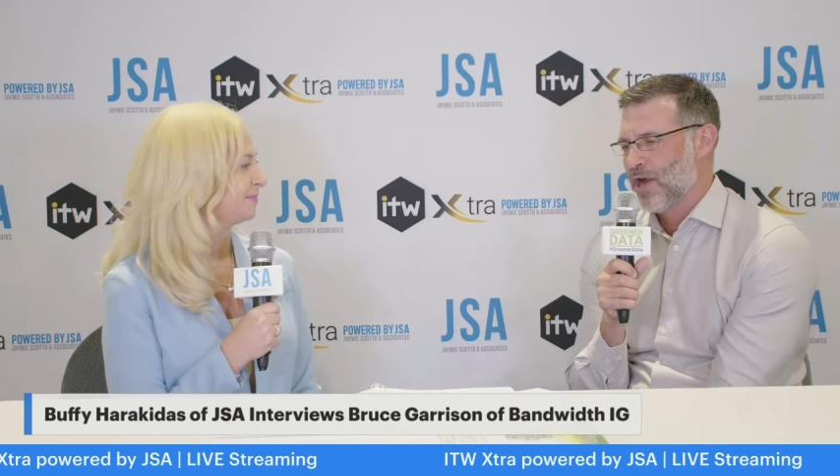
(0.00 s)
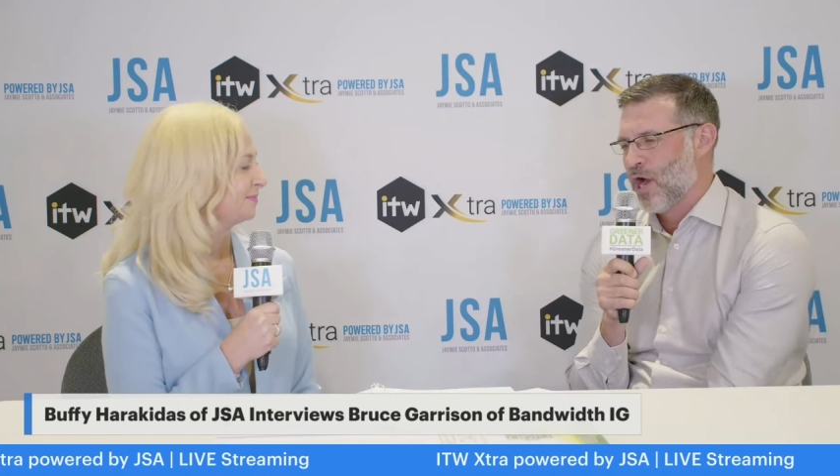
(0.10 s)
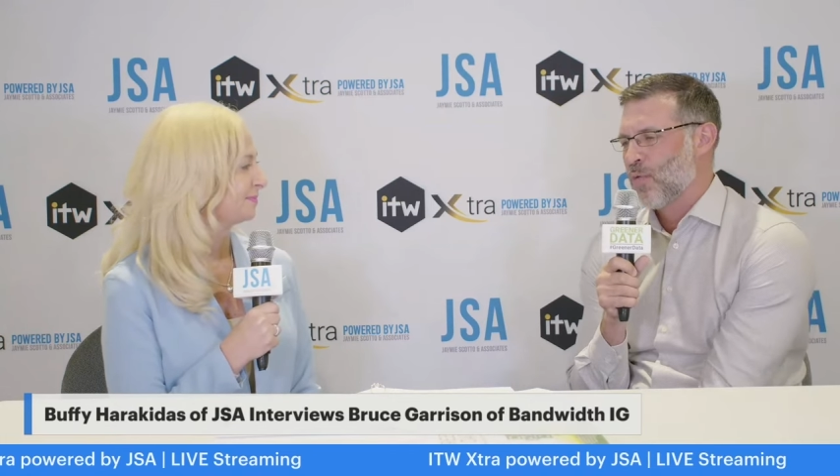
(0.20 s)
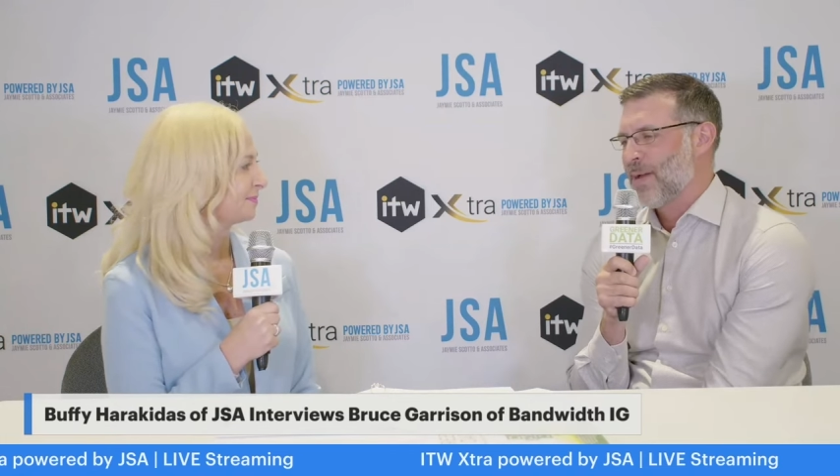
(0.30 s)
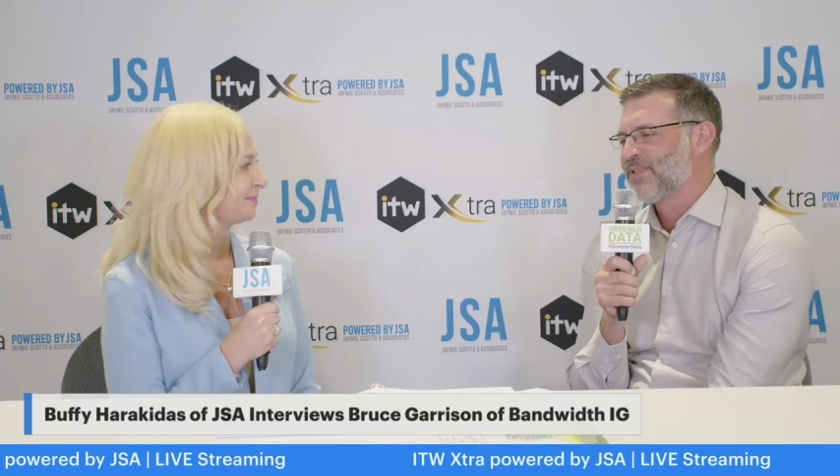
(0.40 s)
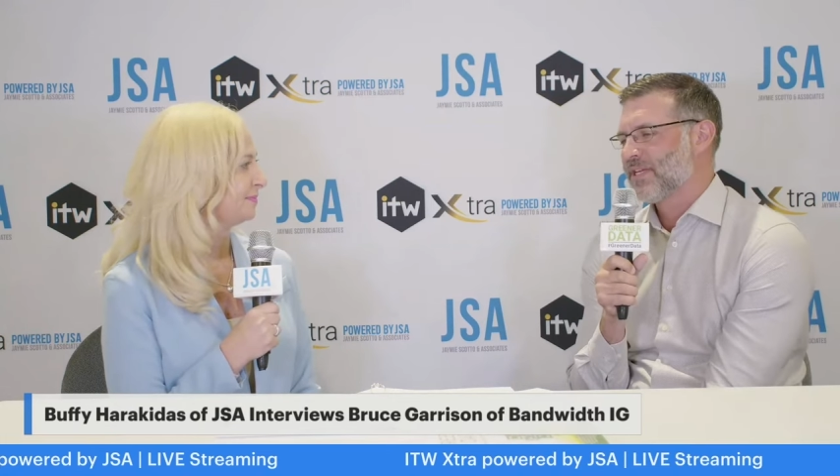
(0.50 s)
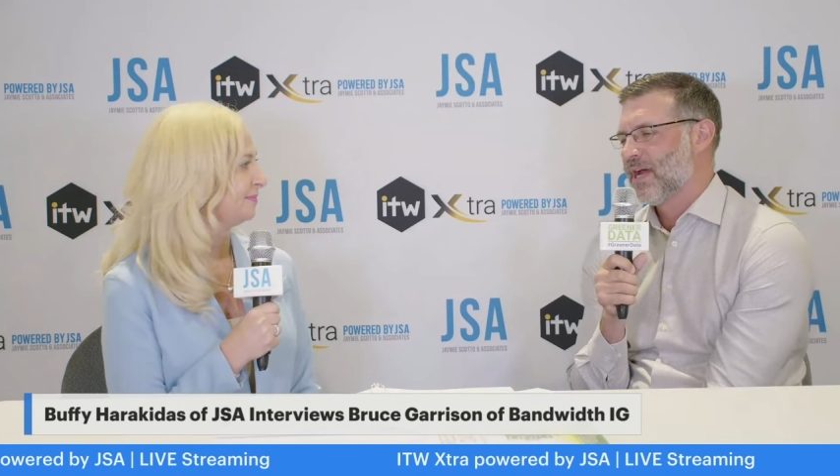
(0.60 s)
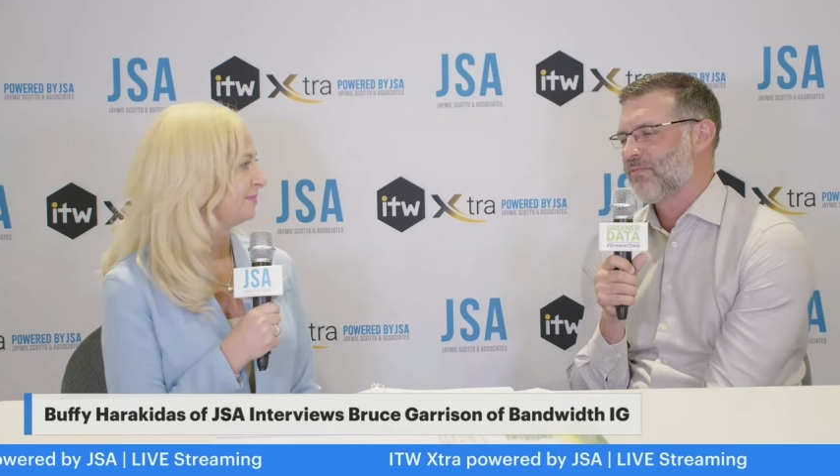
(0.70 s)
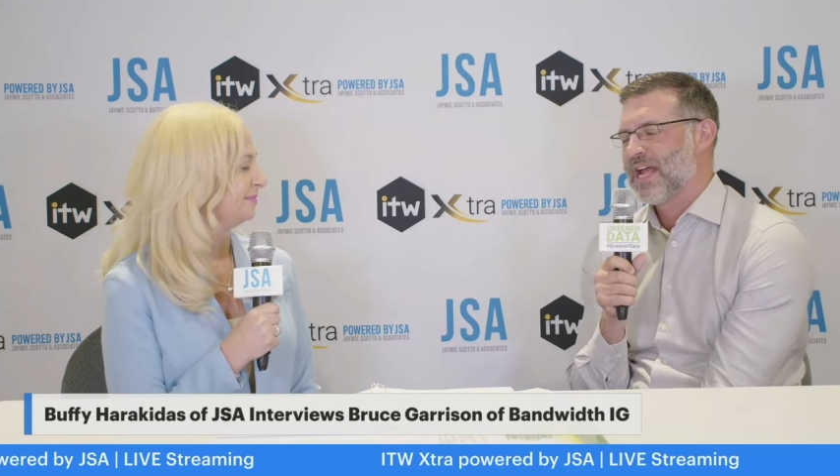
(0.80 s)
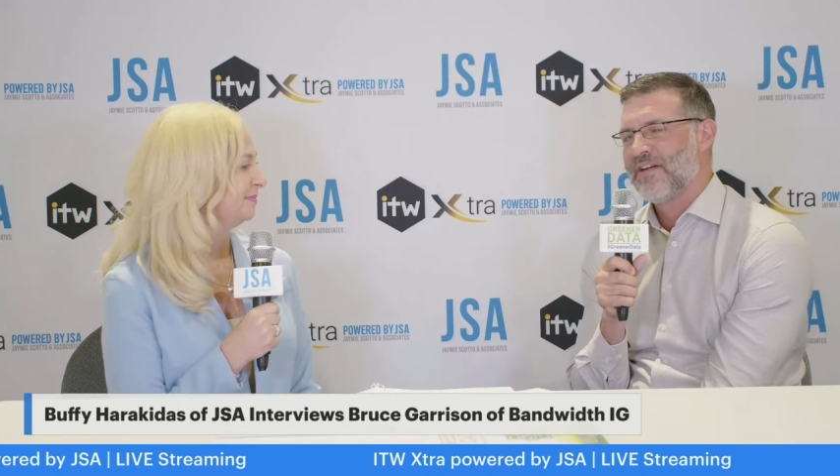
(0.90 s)
on our
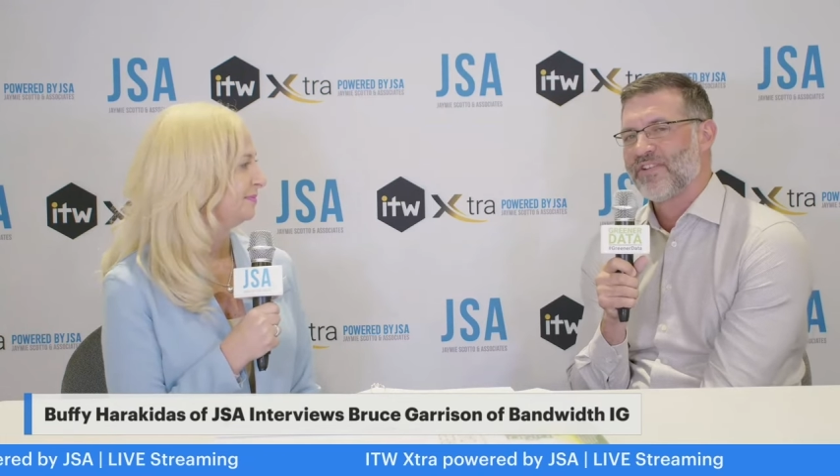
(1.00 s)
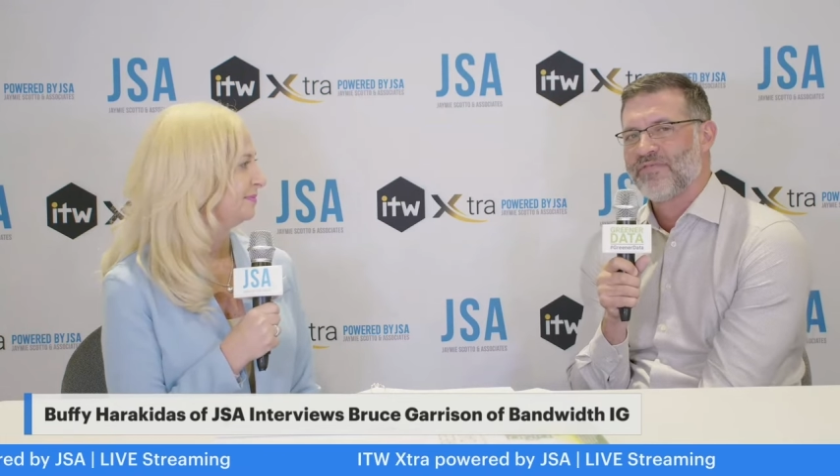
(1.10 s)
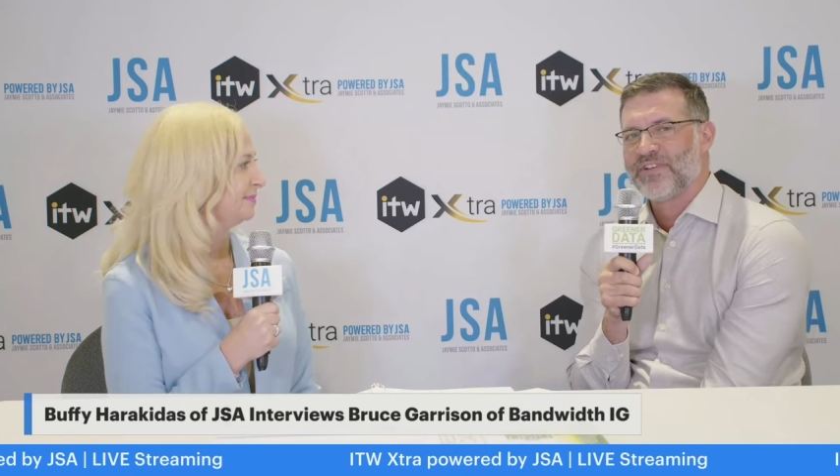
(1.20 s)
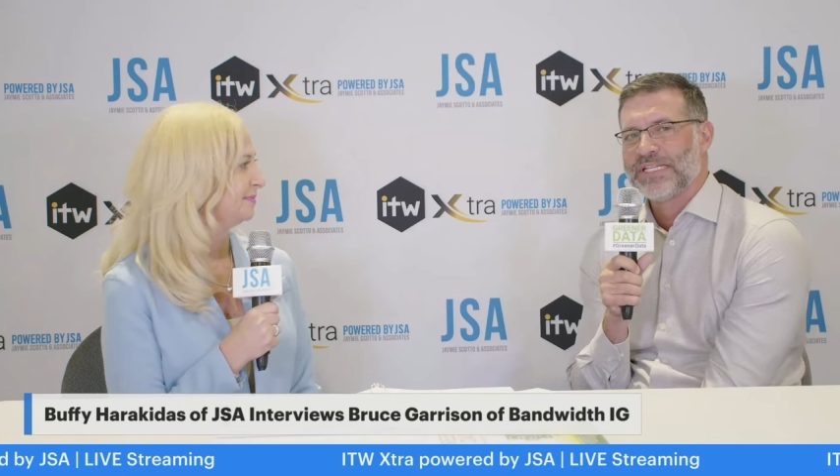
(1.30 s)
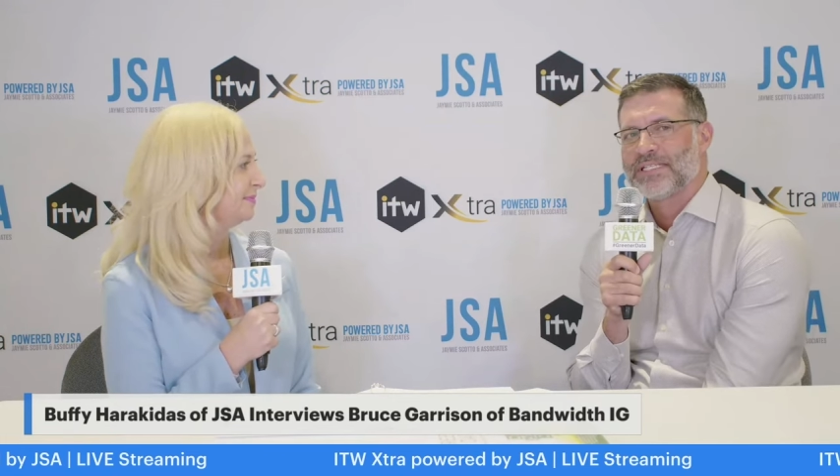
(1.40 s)
website, we have an event